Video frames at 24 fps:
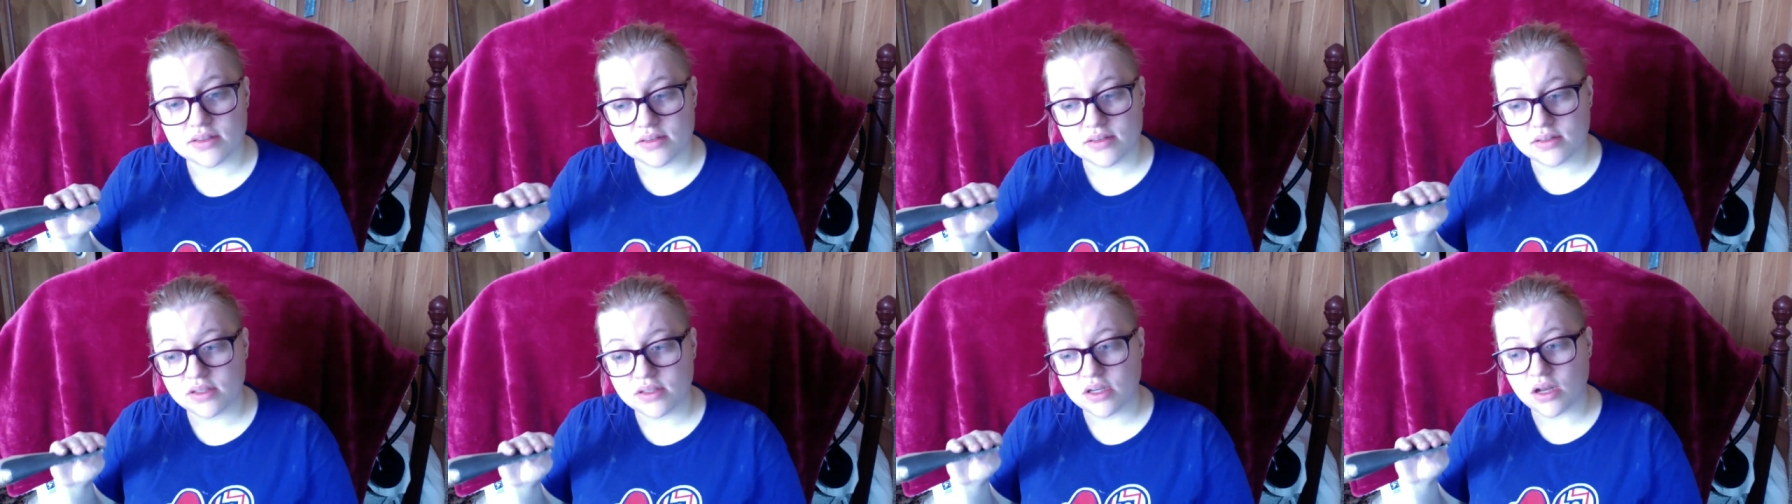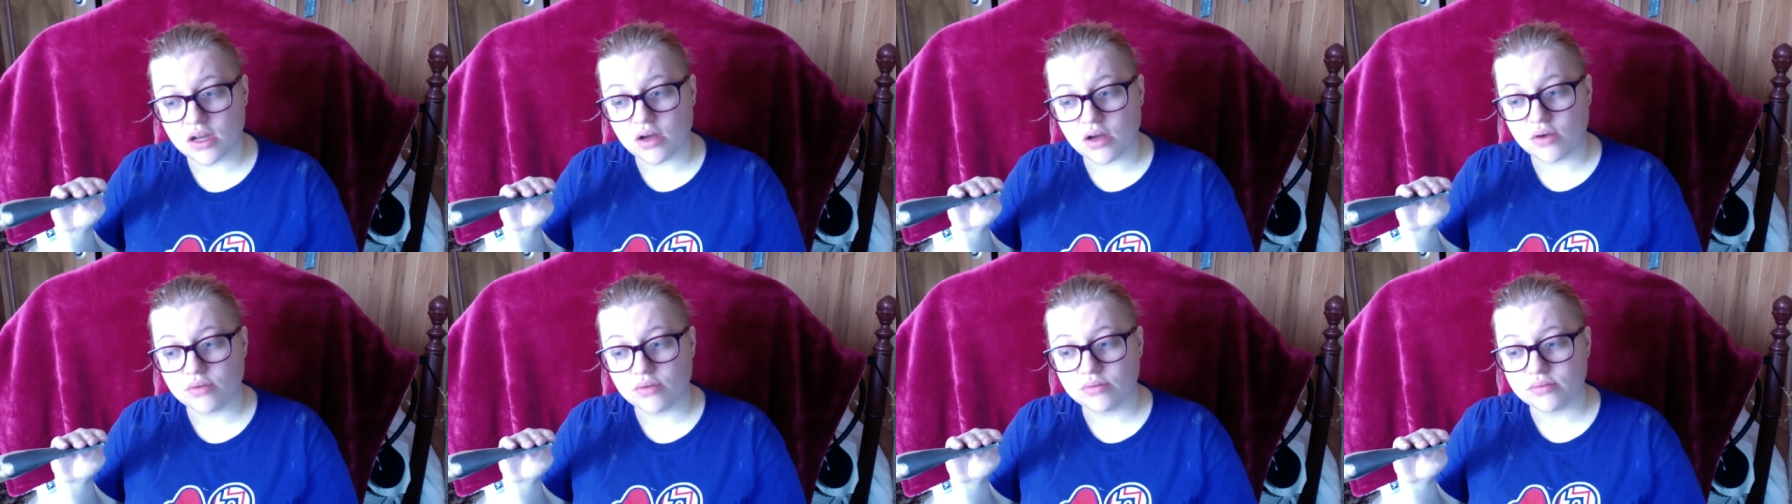
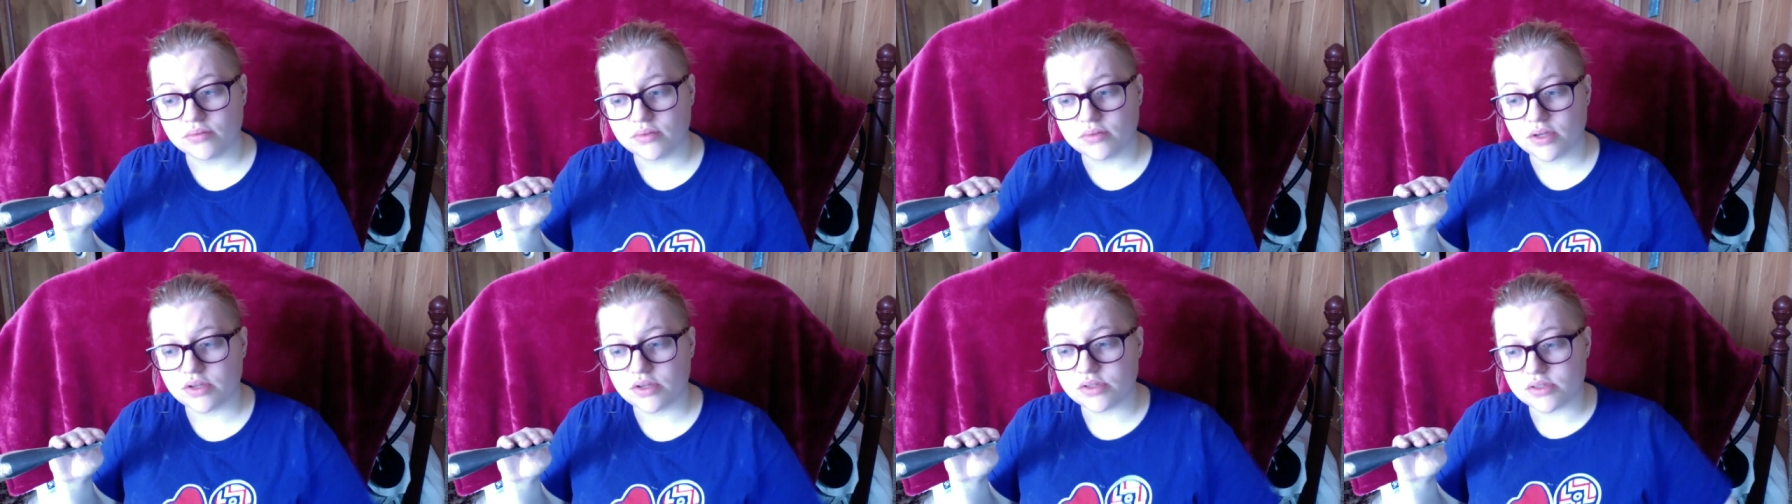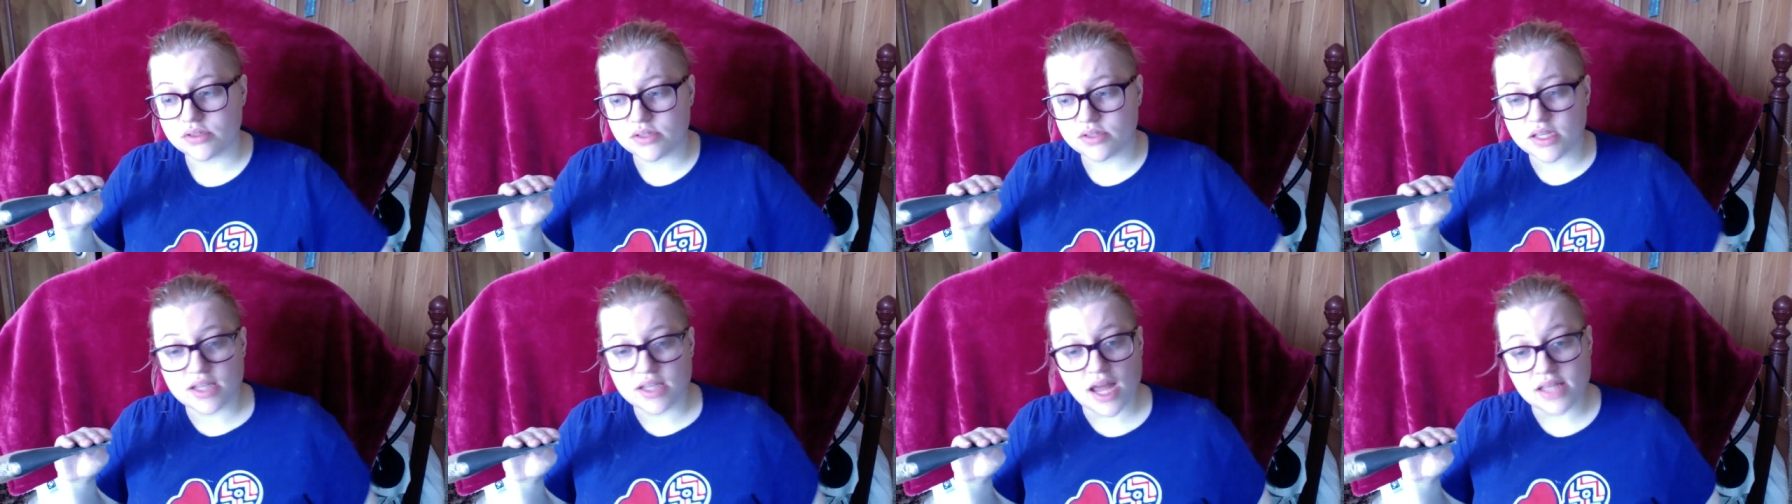
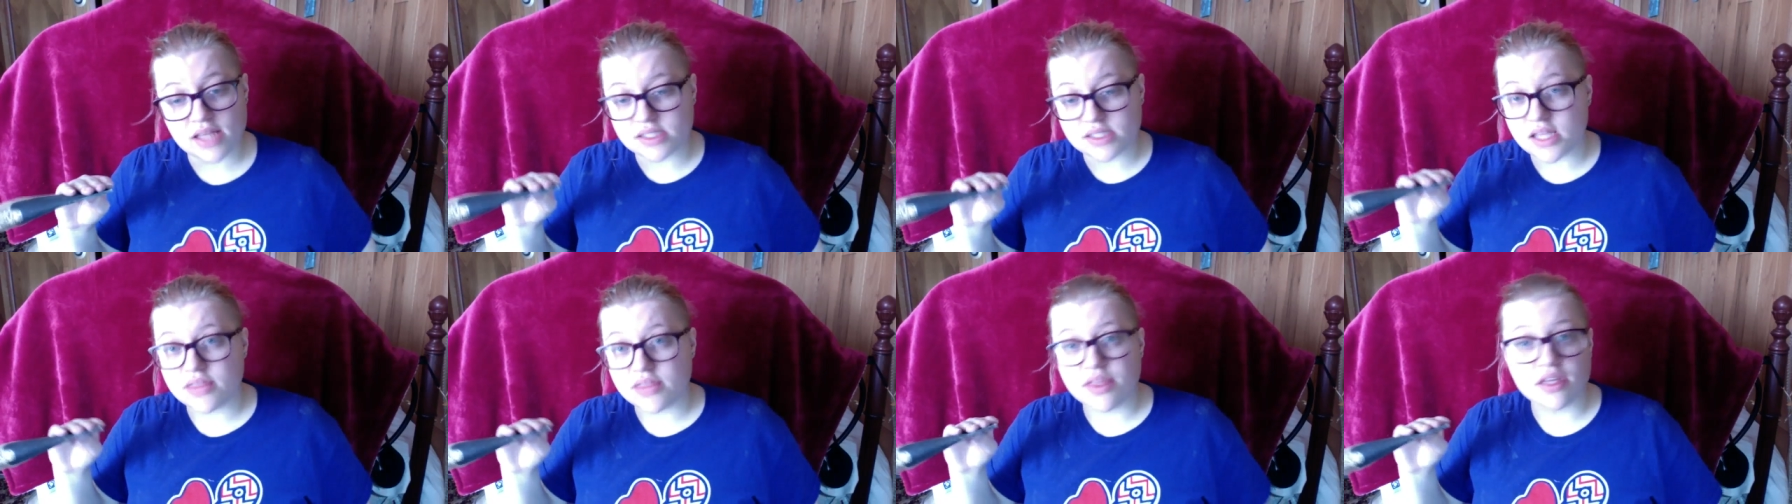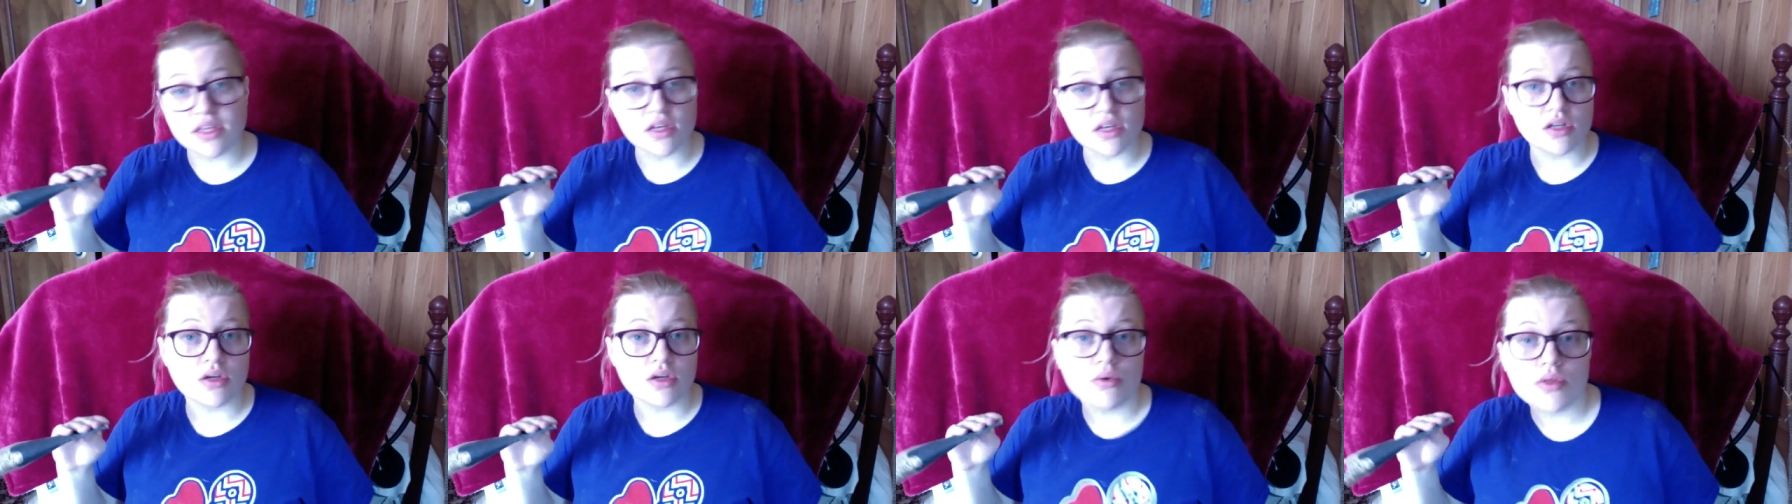it has nothing
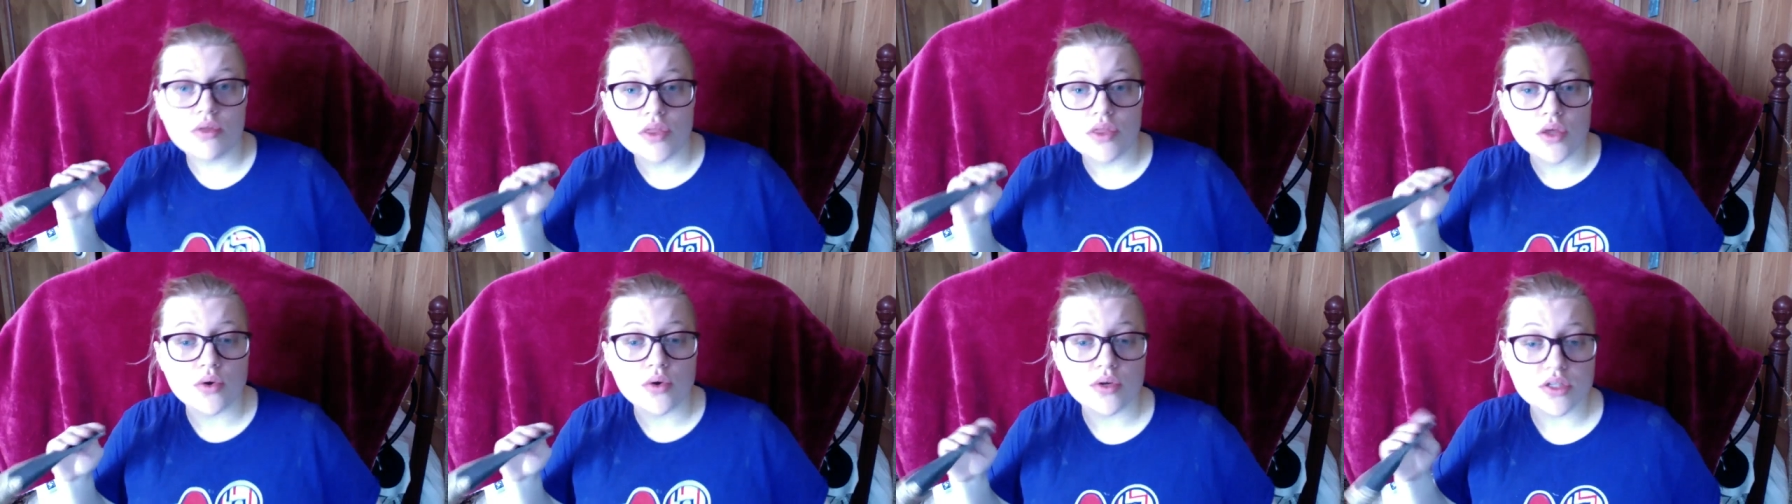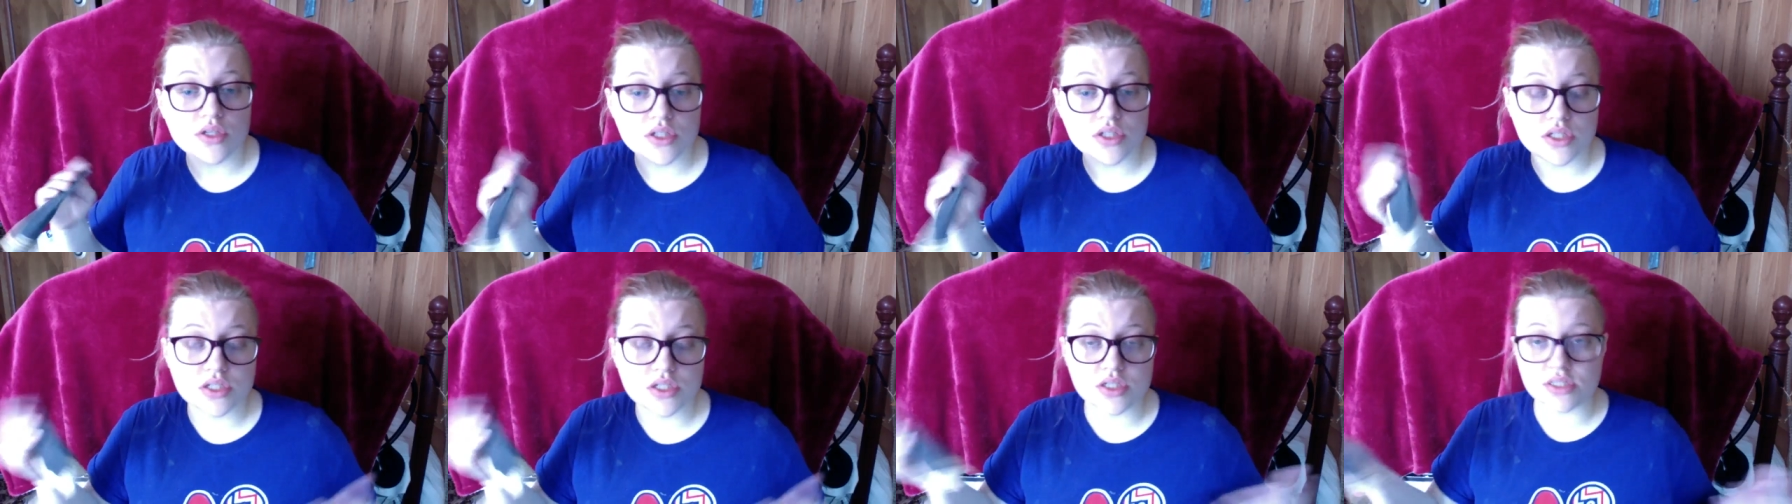to do with you, and
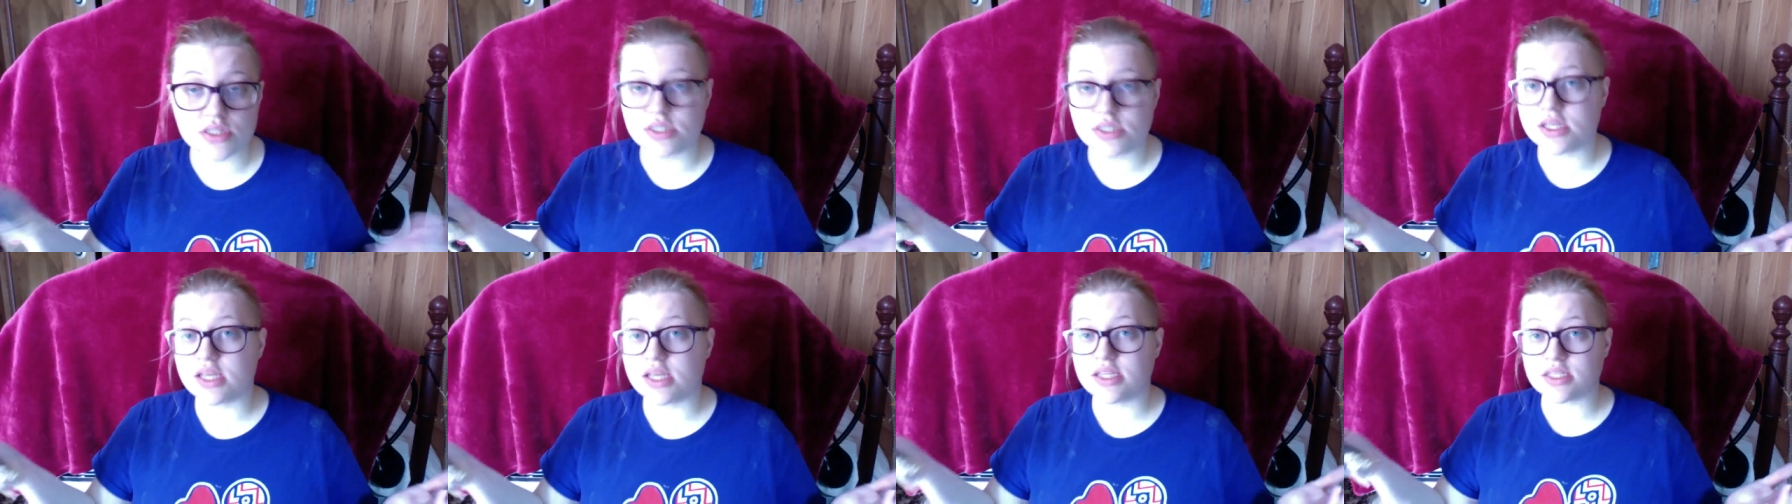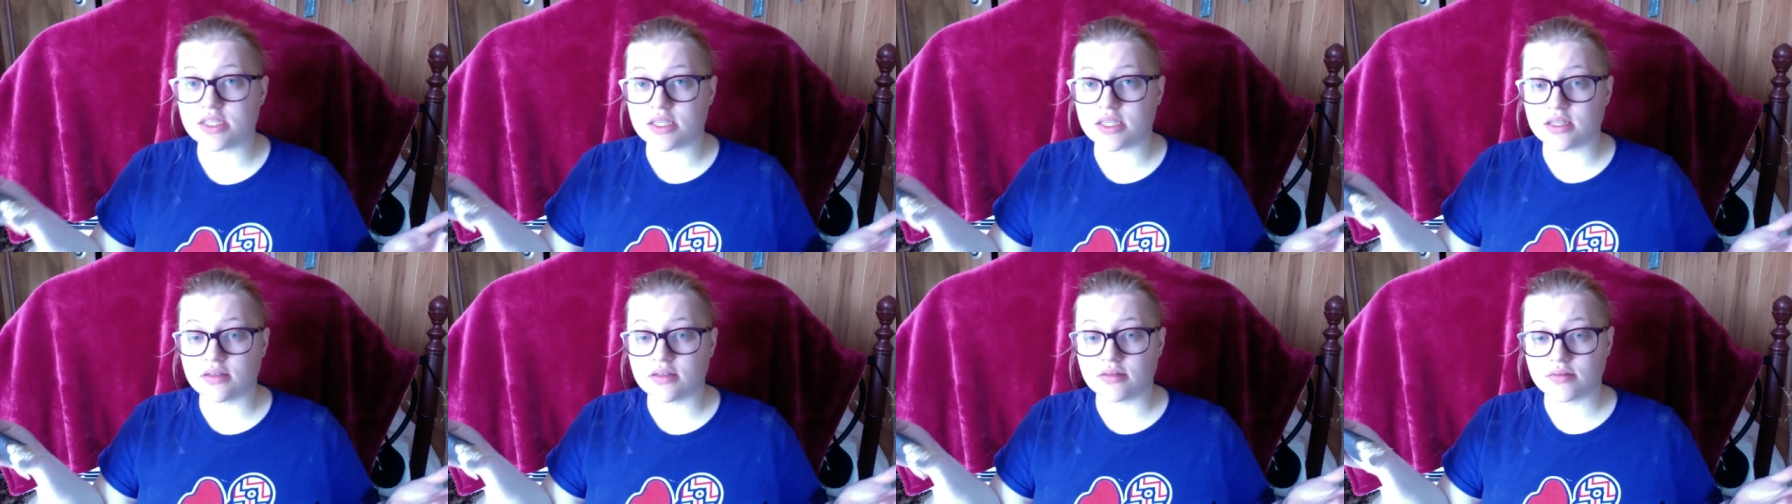she just
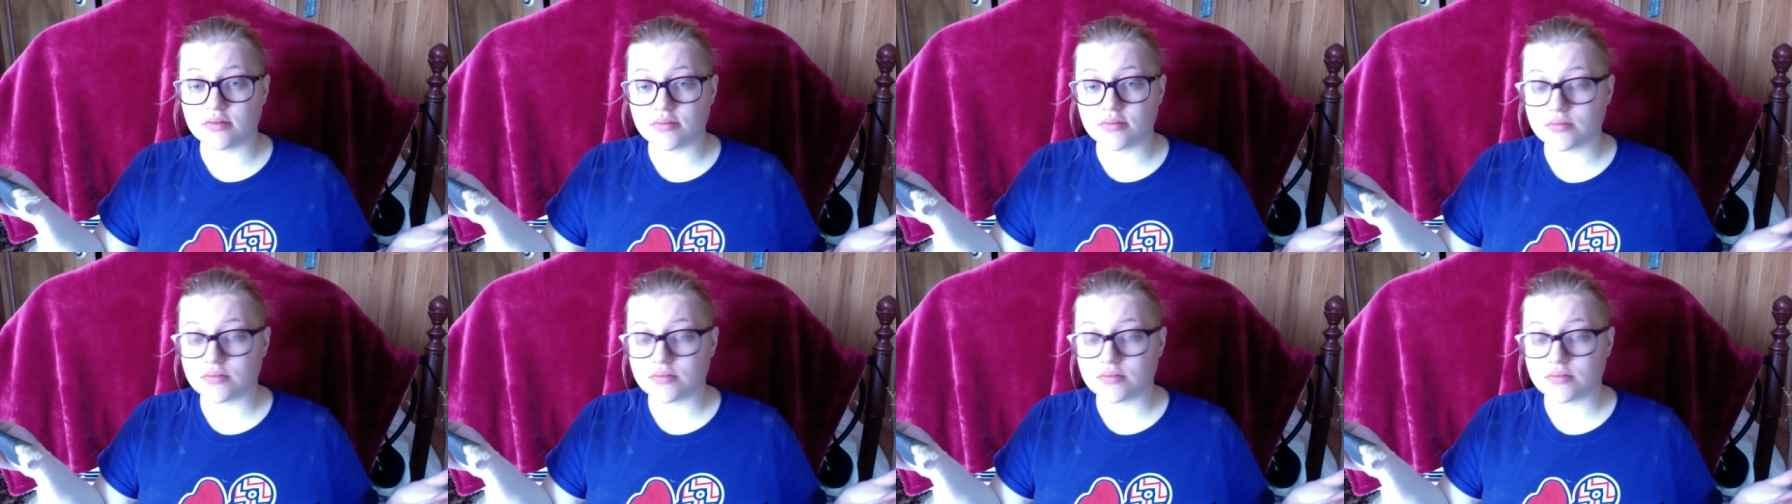isn't,